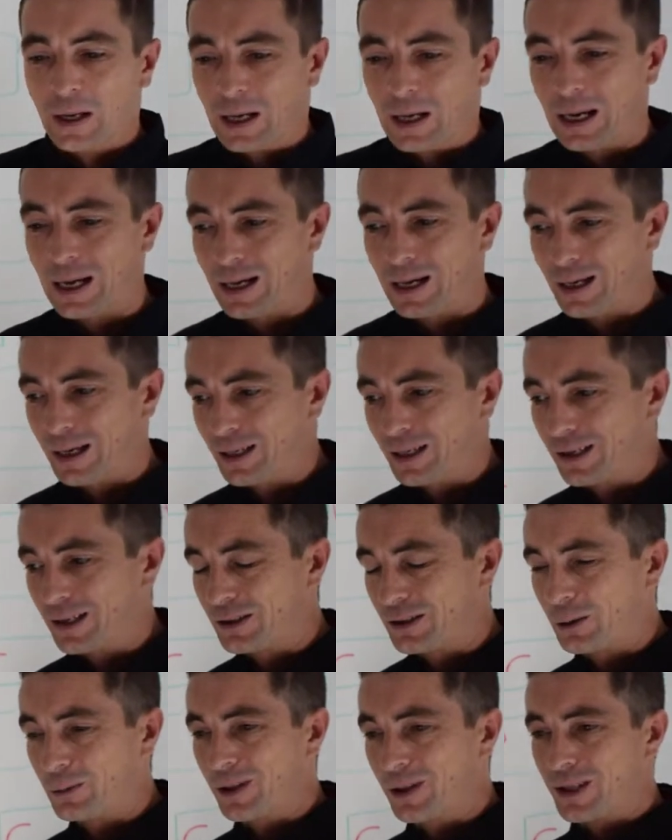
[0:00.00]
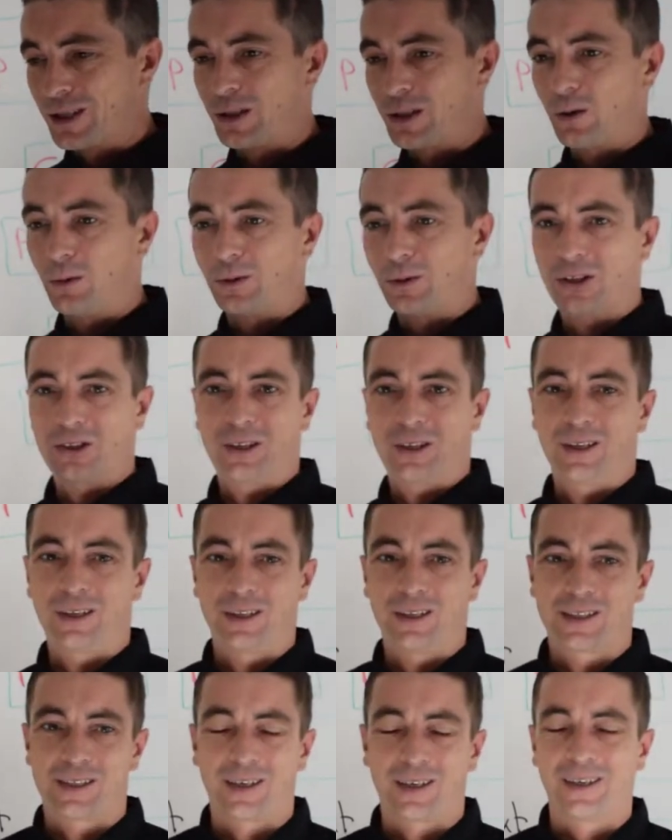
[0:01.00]
And there was so much
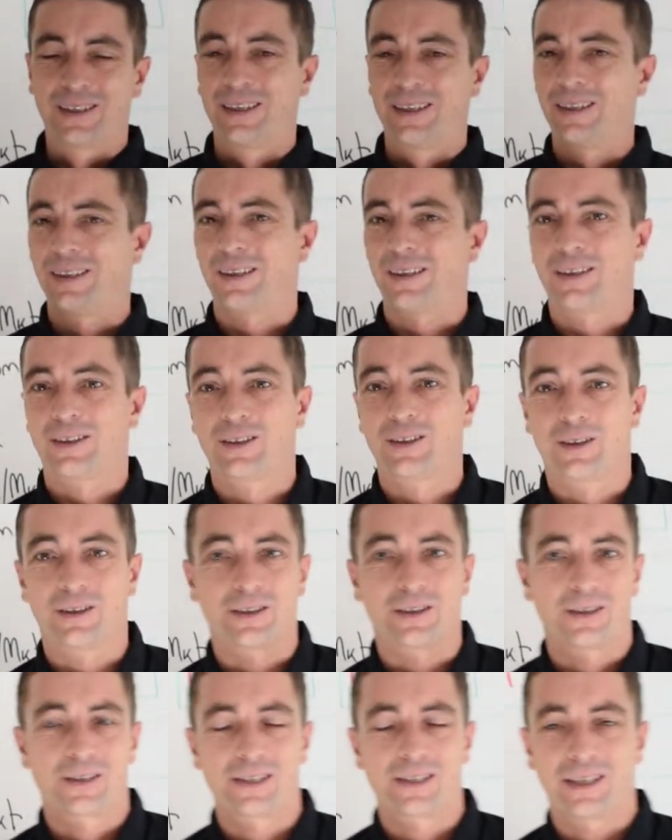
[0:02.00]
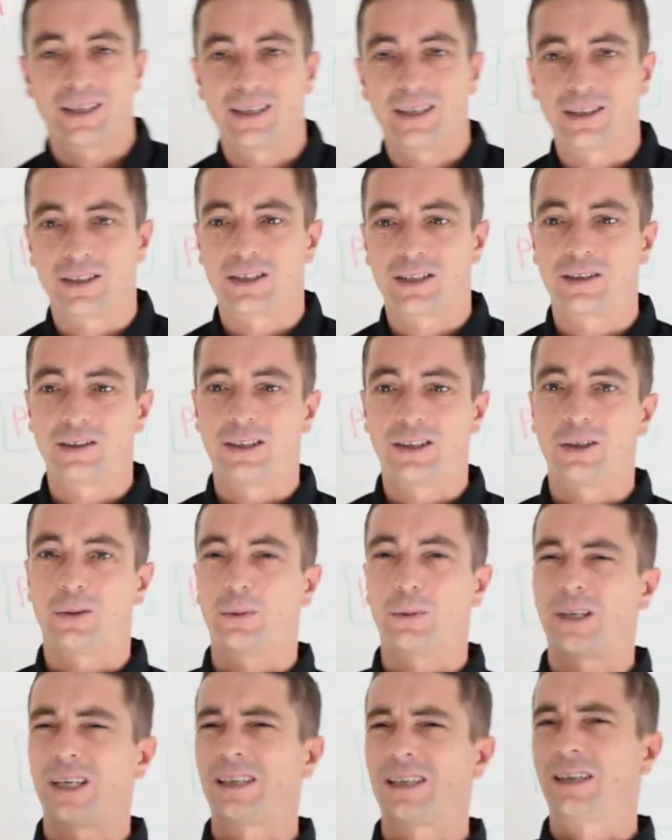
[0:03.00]
things I did not understand. We
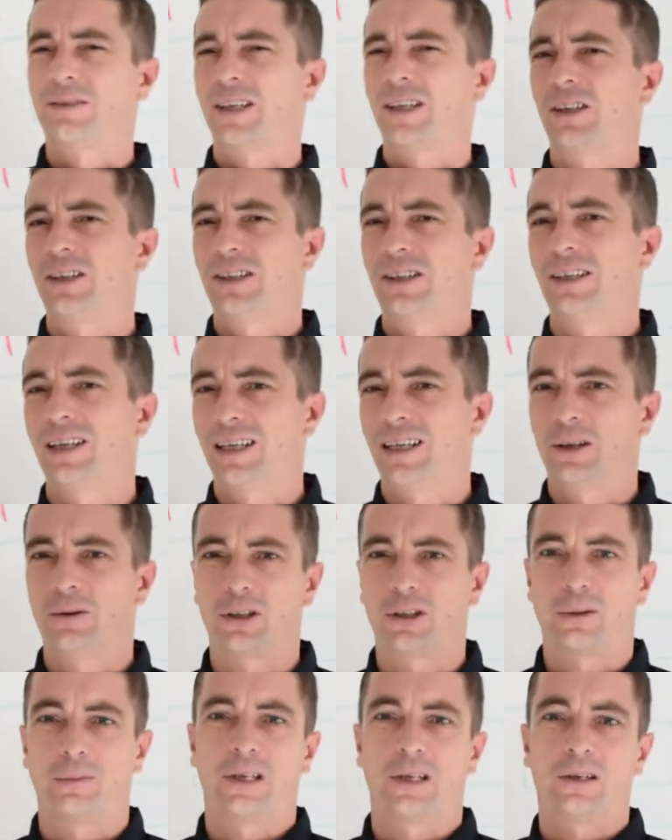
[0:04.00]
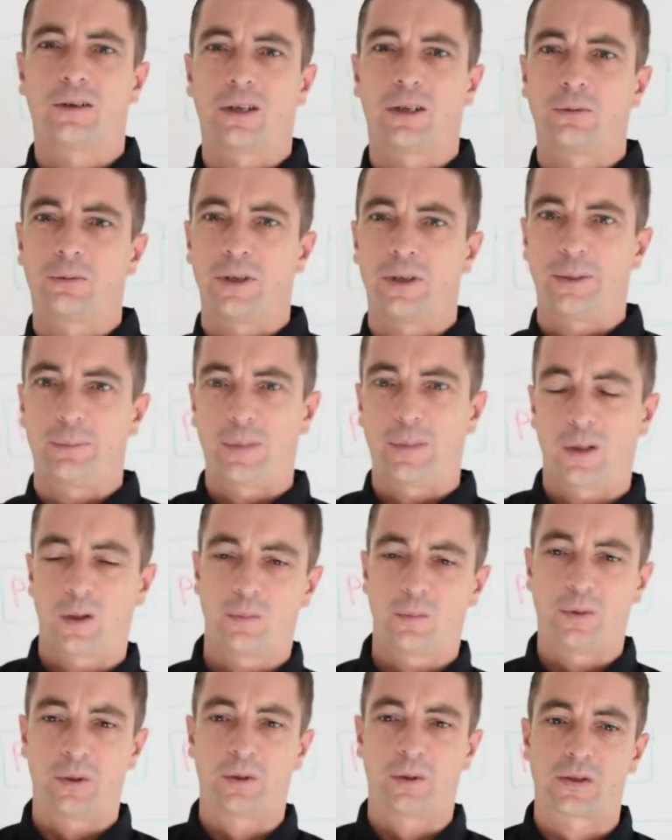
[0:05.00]
didn't have an idea how to come along and write blog
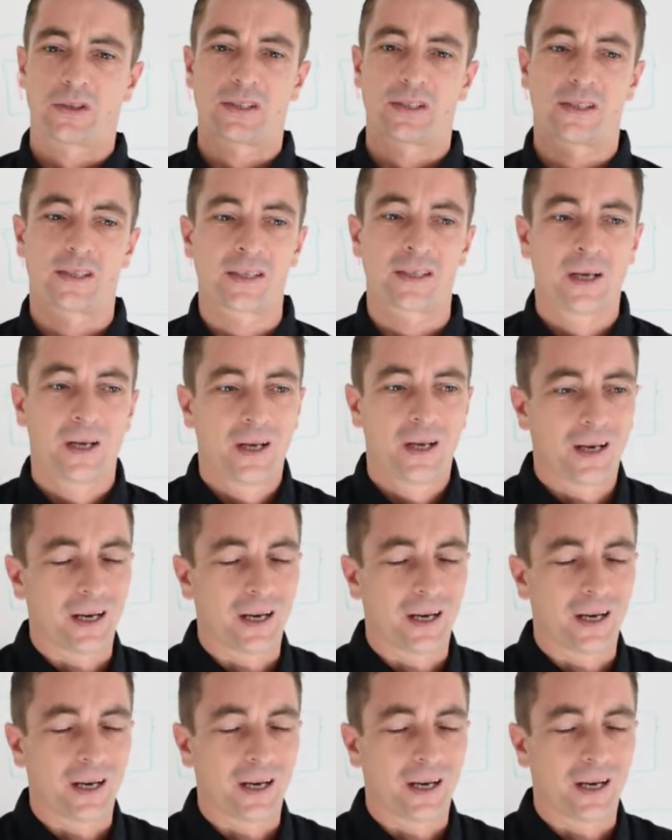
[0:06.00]
posts.